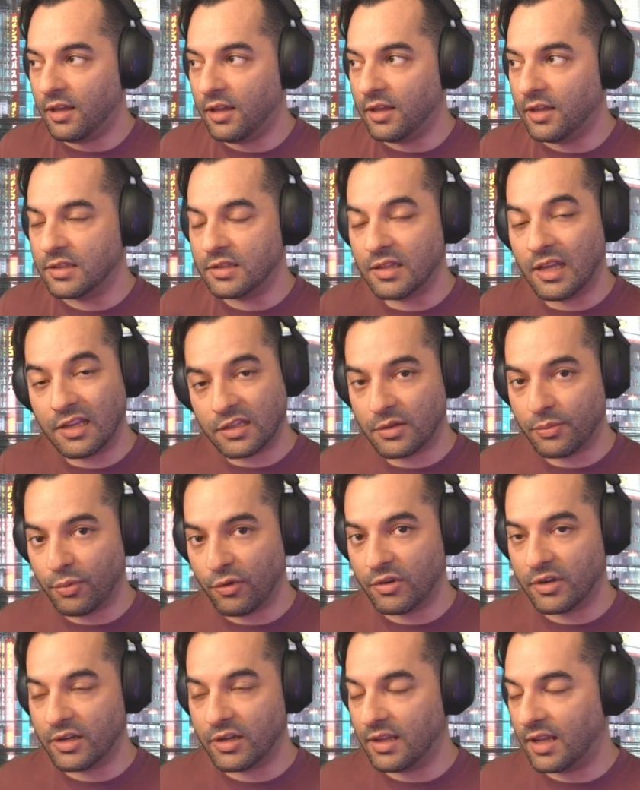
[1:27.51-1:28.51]
is not
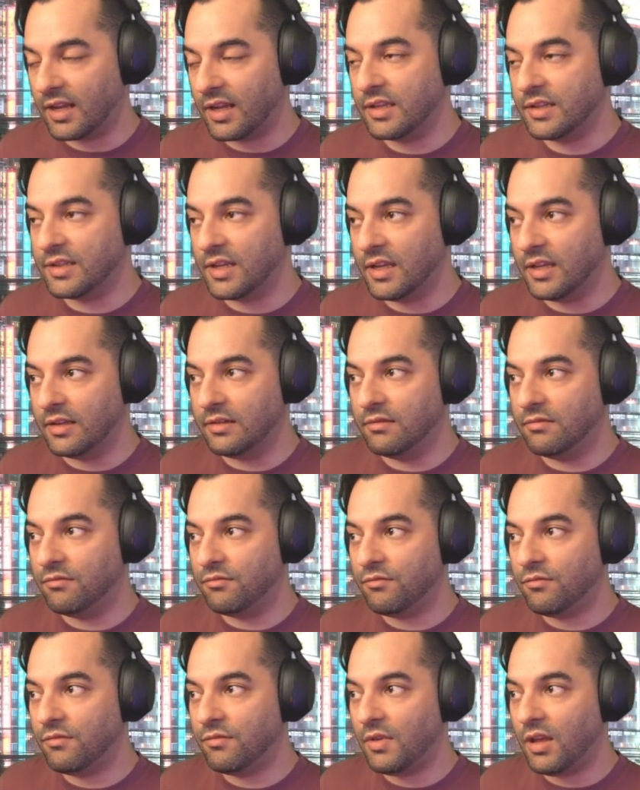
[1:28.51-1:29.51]
supported, like I said,
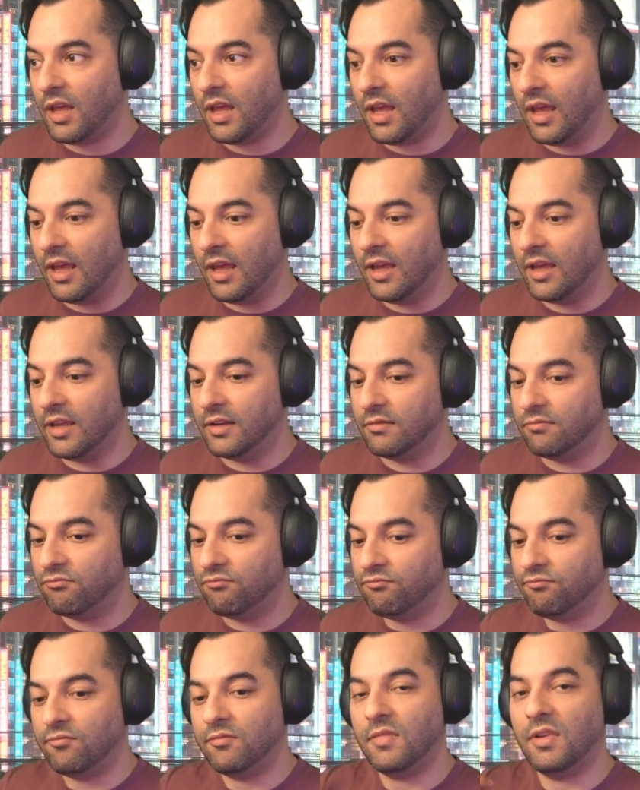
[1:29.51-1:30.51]
and
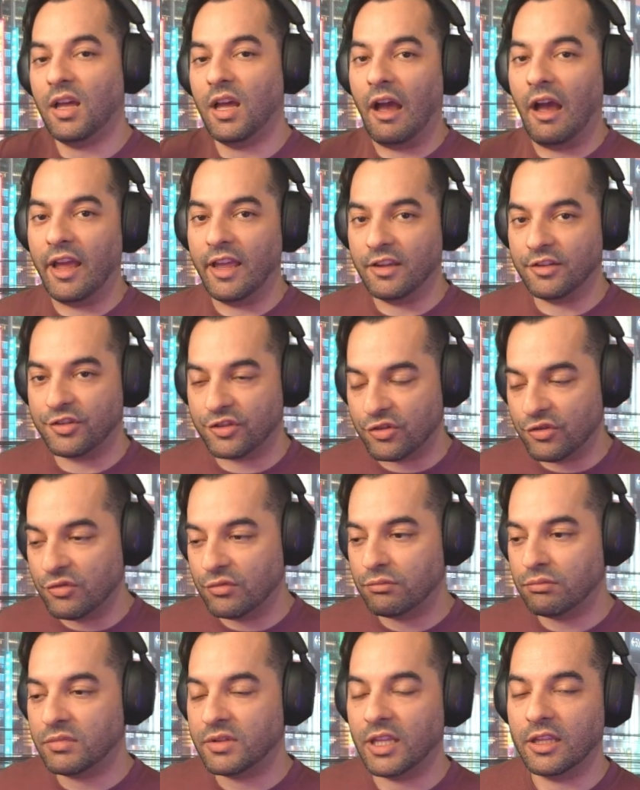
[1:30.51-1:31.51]
I
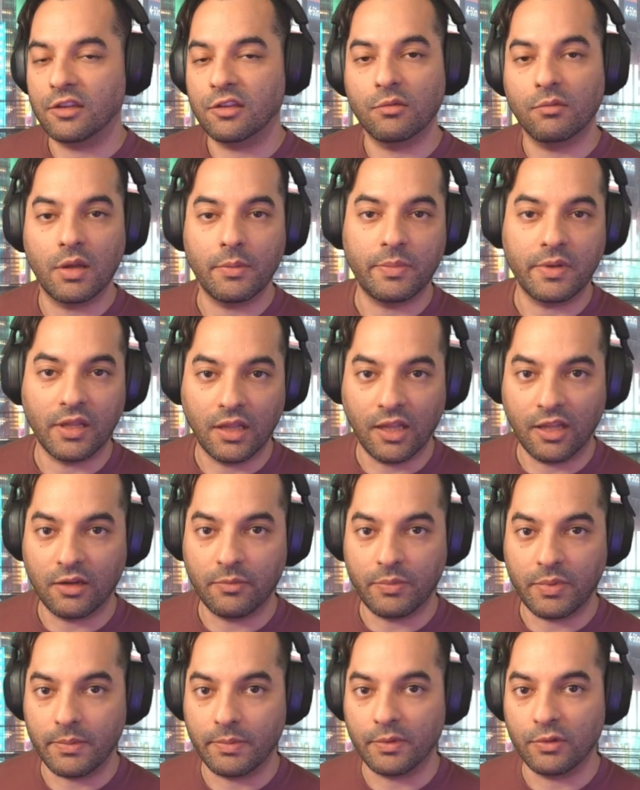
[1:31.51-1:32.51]
assume that there might be a lot
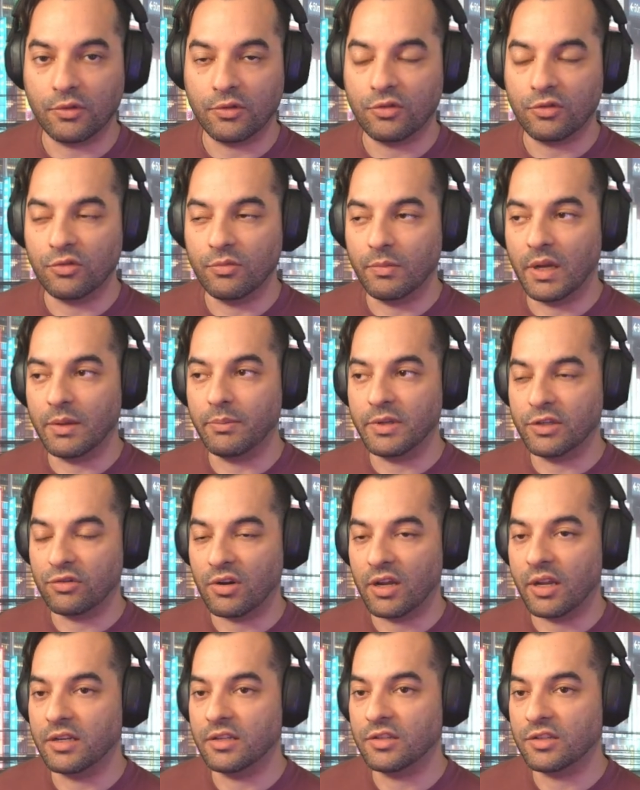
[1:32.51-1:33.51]
of people who might be
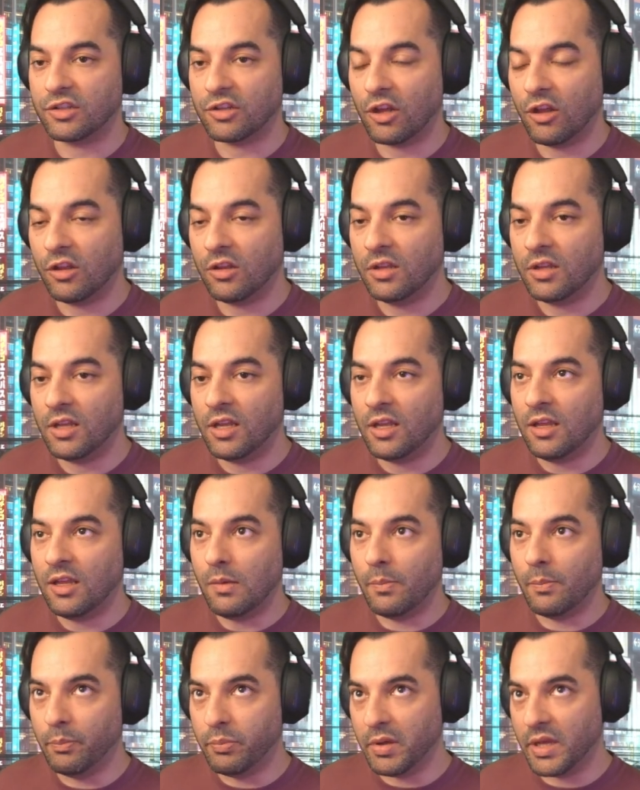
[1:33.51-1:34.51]
trying to install
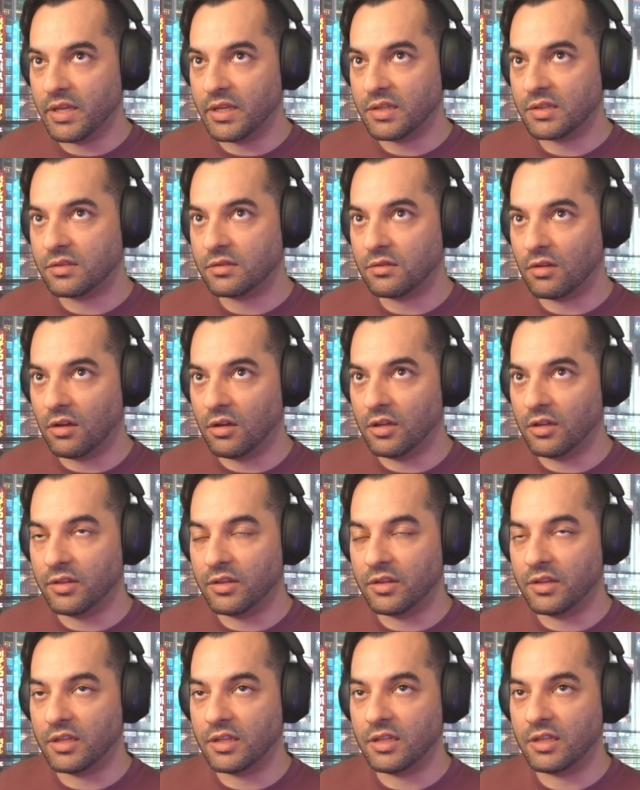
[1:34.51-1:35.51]
based
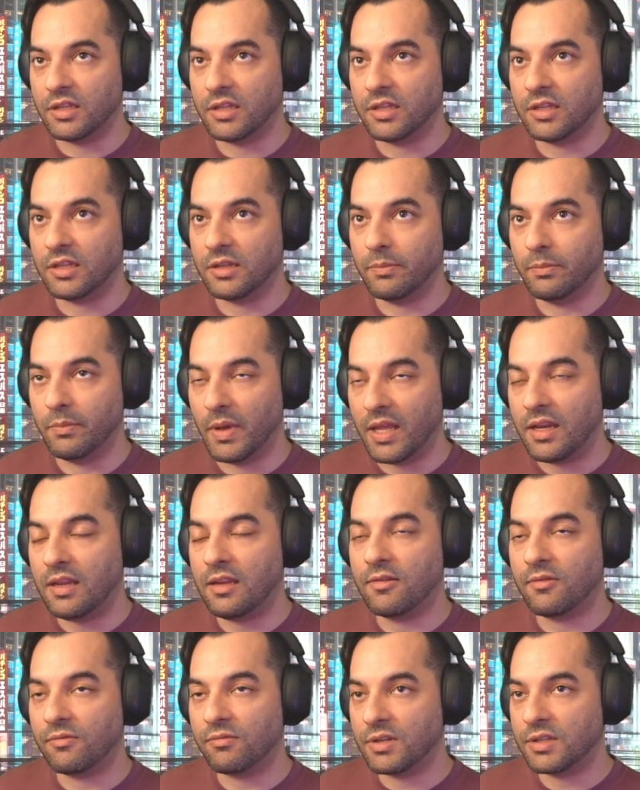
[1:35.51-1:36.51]
on the
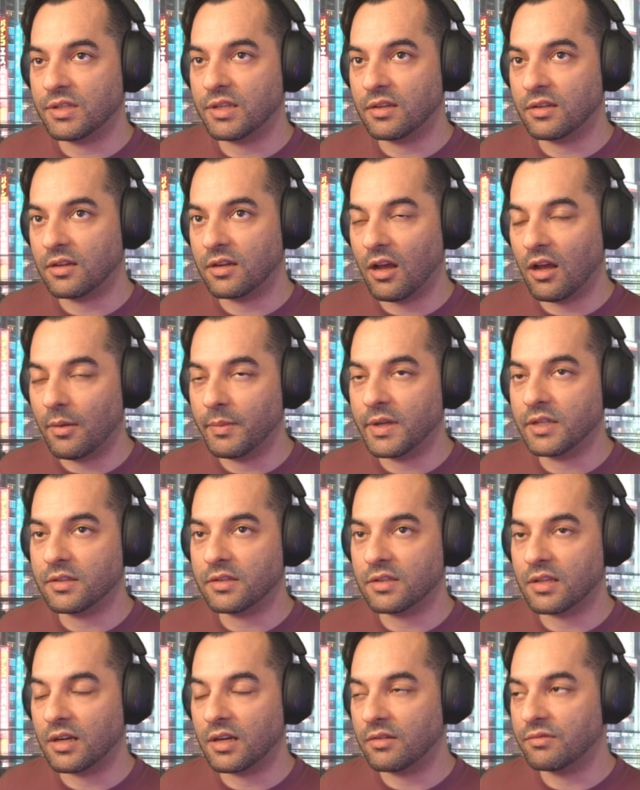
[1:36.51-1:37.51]
many recent
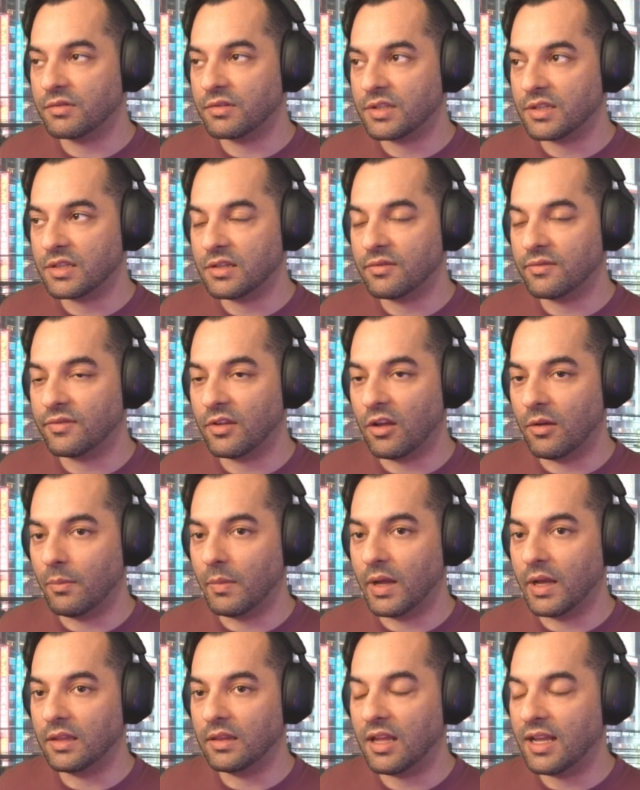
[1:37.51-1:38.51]
comments that I've received on
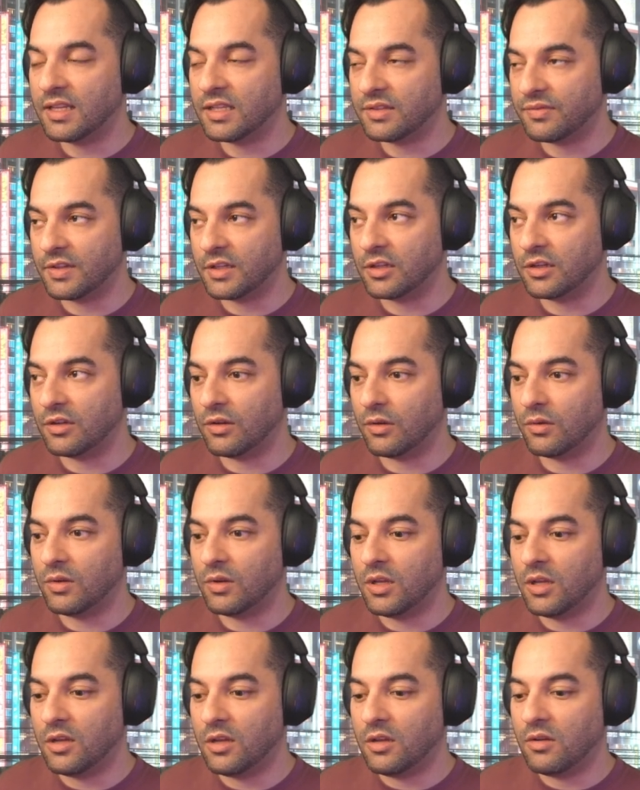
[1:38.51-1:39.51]
my last video
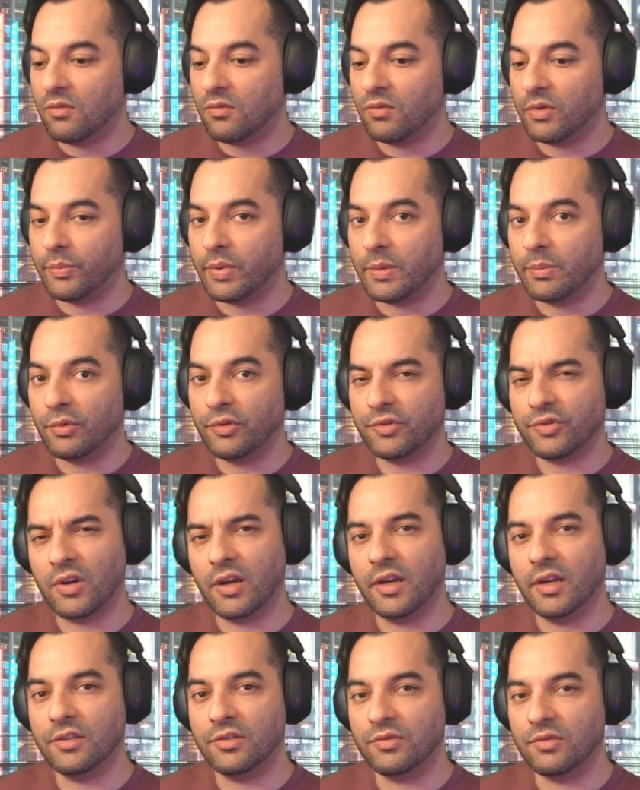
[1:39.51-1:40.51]
with people
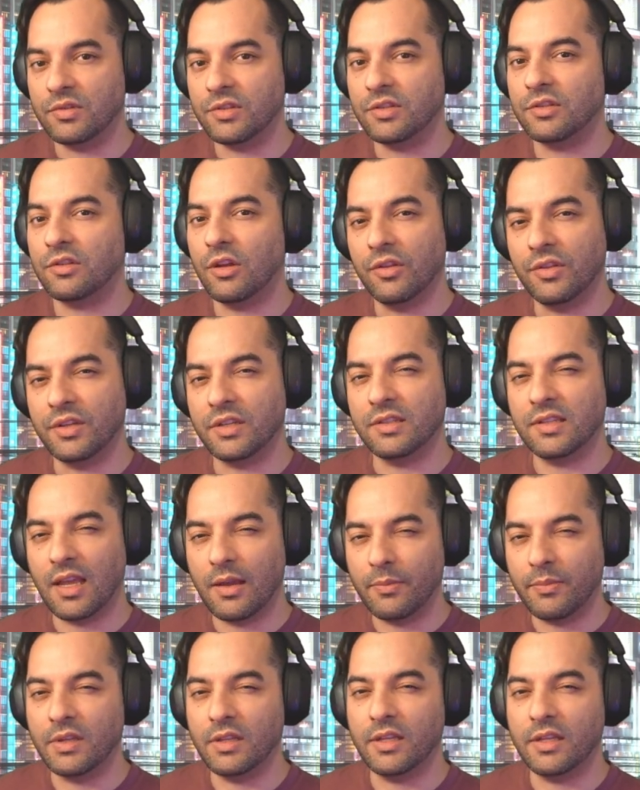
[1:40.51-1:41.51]
trying to install these
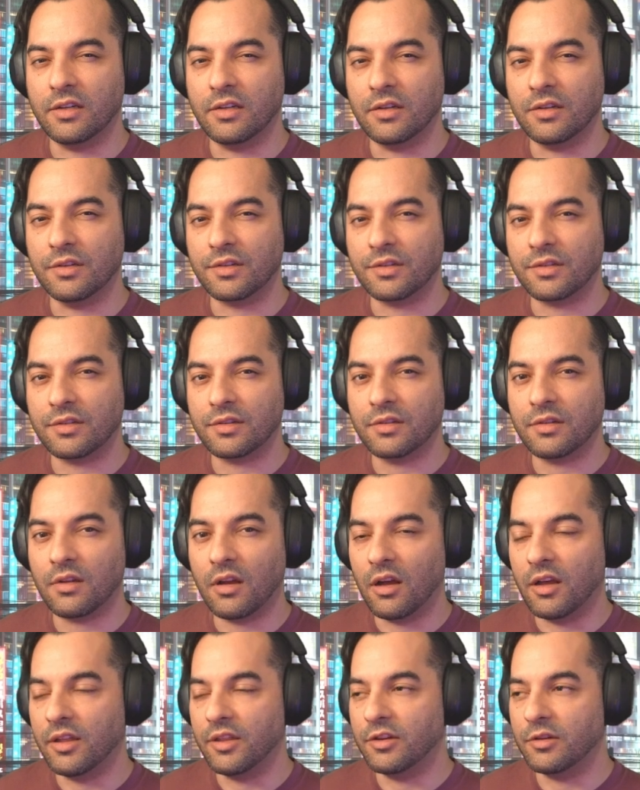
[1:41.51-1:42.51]
emulators
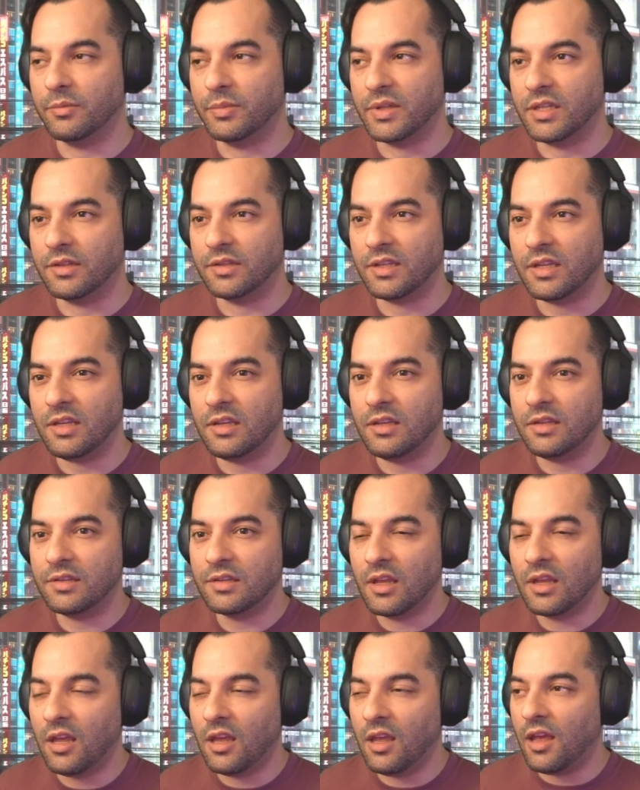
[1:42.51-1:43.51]
on their PCs,